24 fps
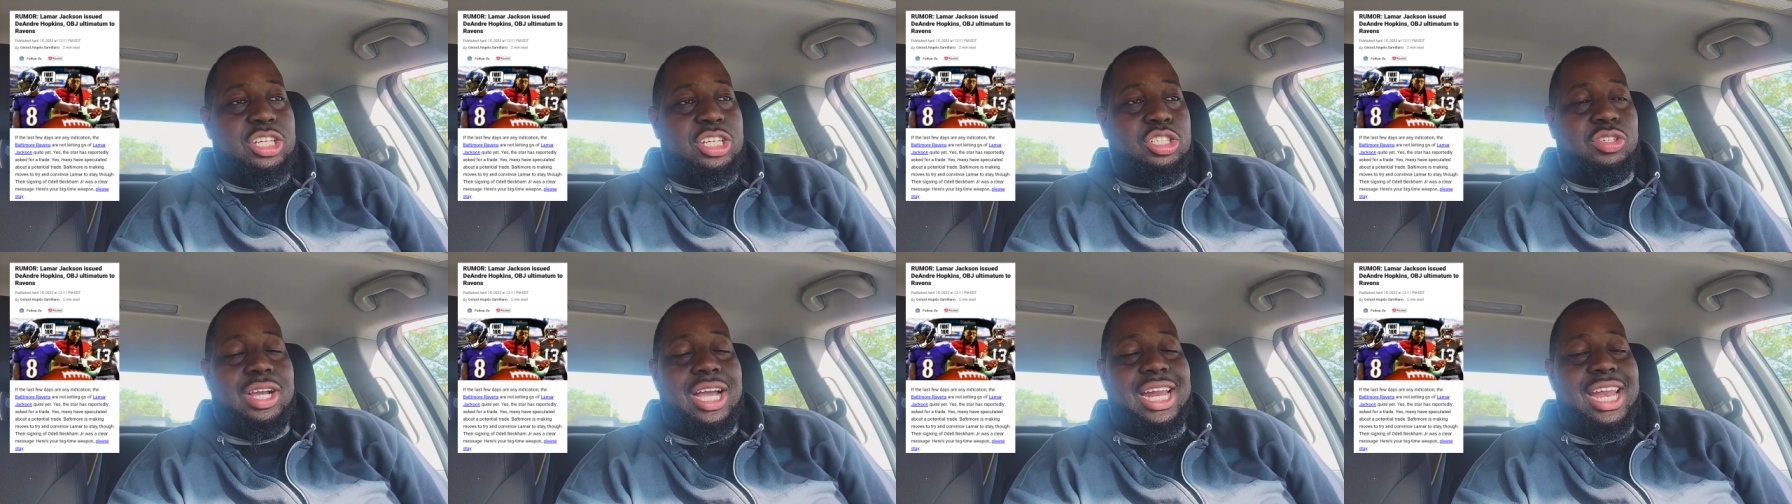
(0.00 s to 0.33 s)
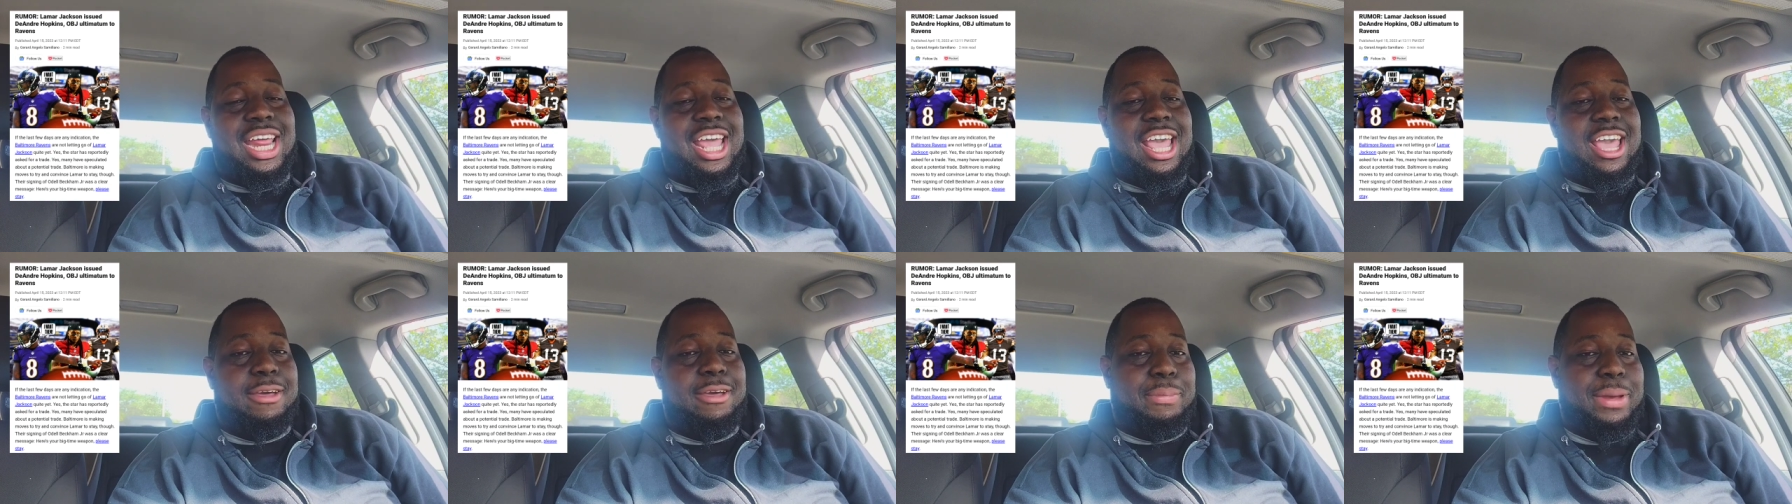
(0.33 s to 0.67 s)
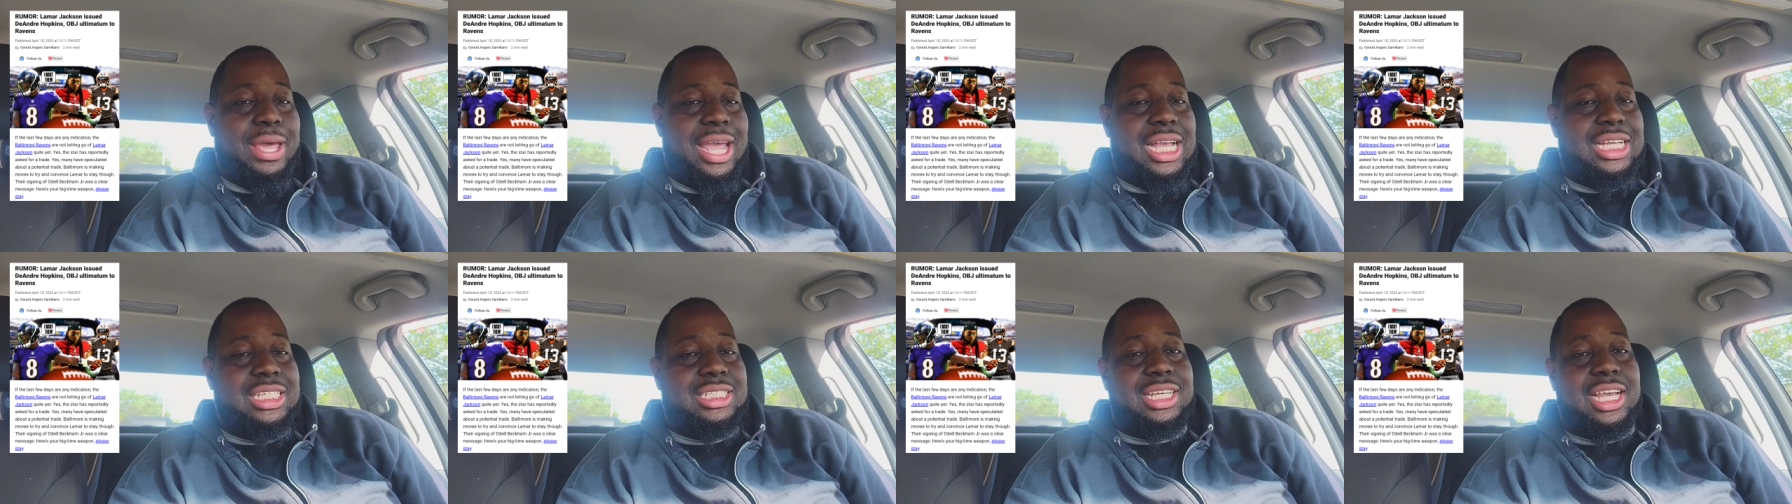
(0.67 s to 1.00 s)
you got to have
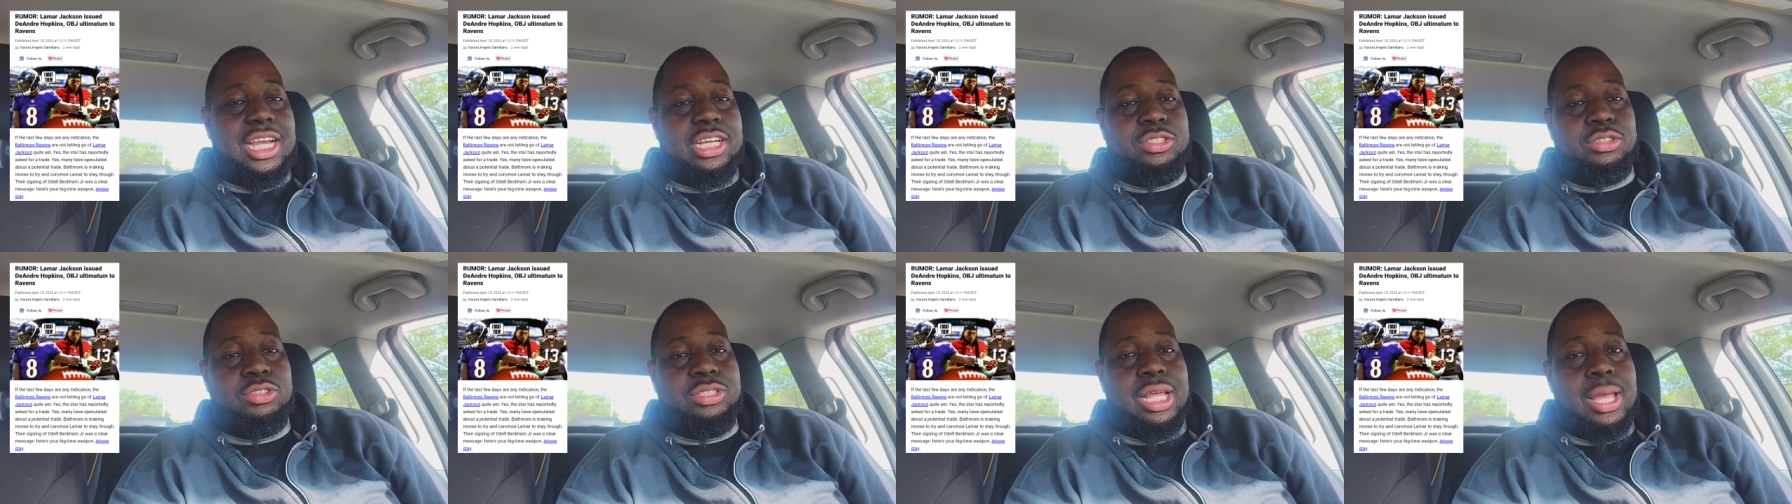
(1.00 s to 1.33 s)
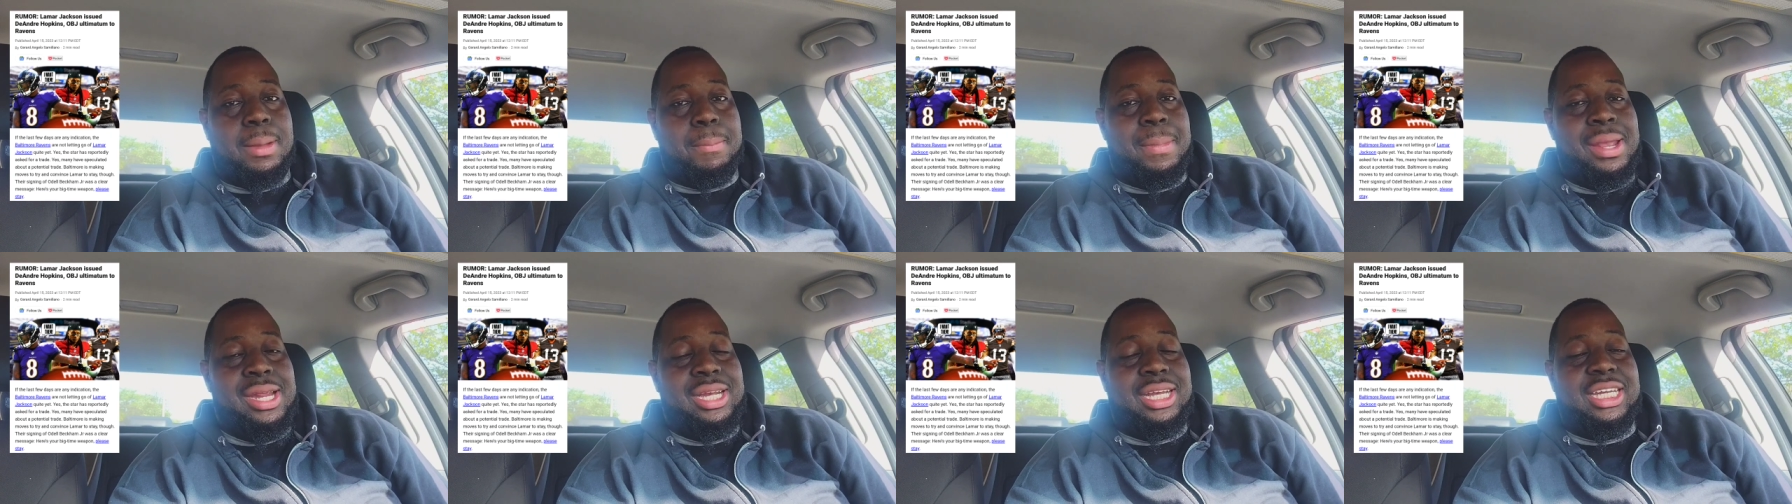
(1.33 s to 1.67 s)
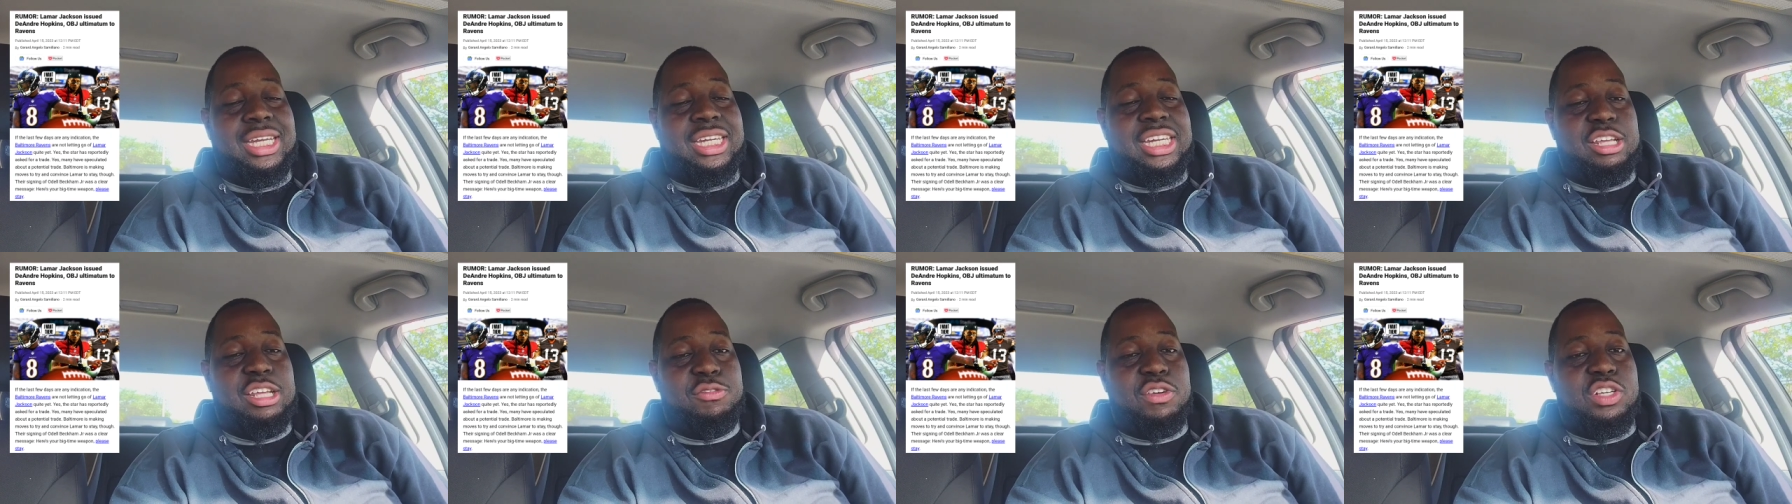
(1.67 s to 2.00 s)
pass catchers that make the
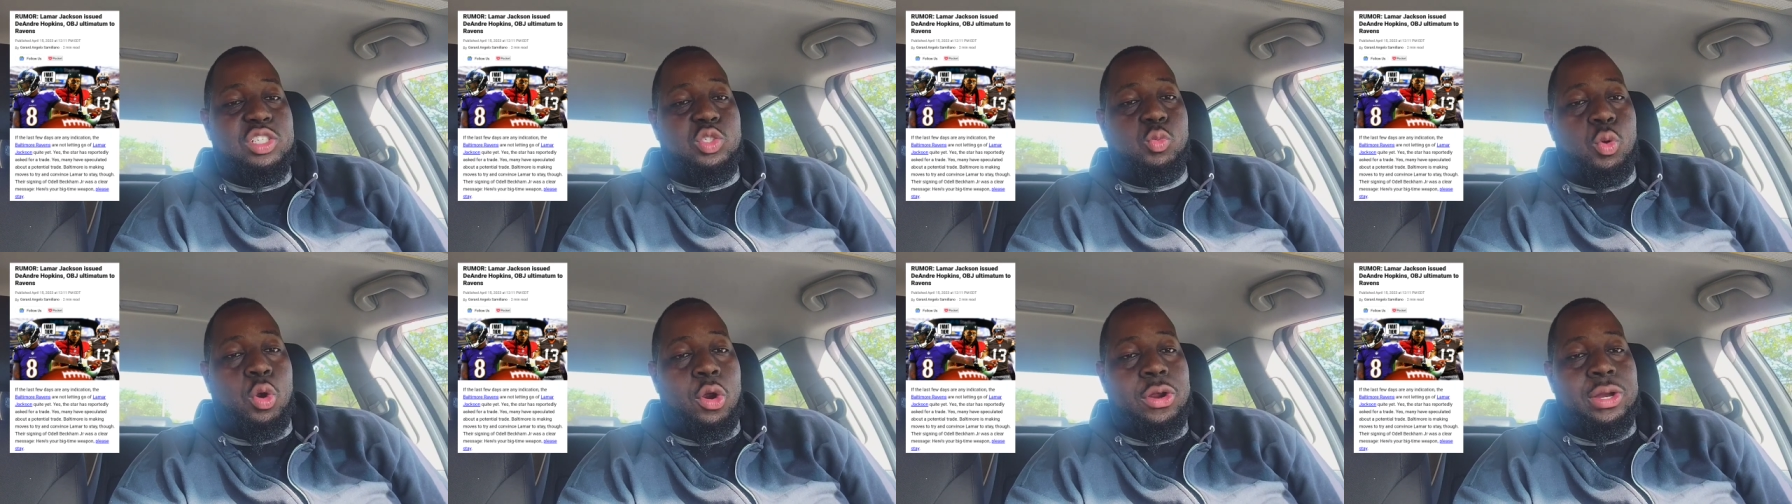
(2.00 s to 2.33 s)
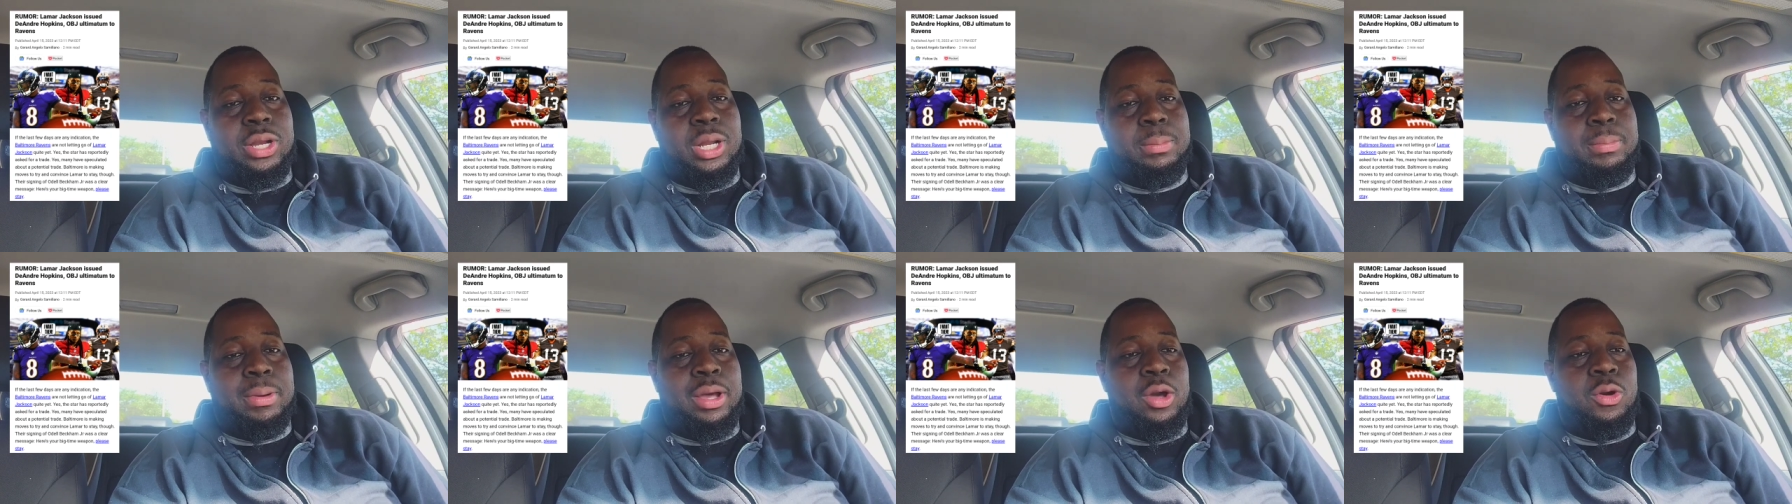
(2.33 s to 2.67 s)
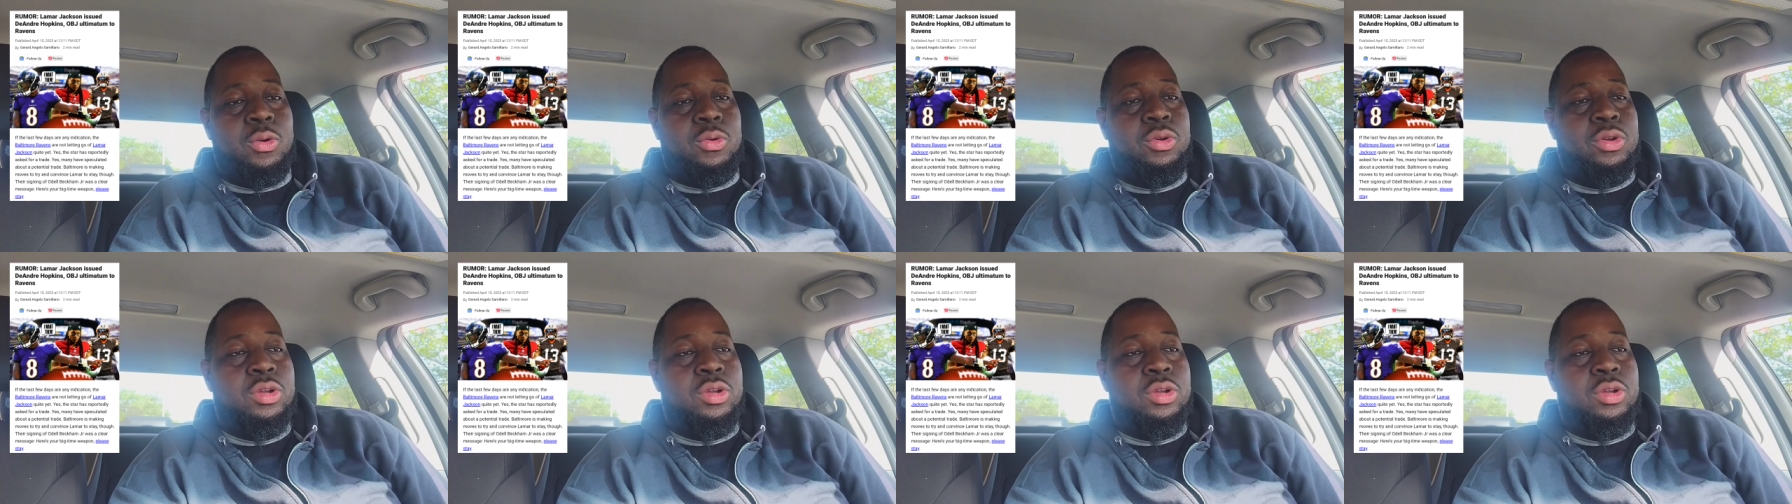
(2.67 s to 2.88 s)
defense worried about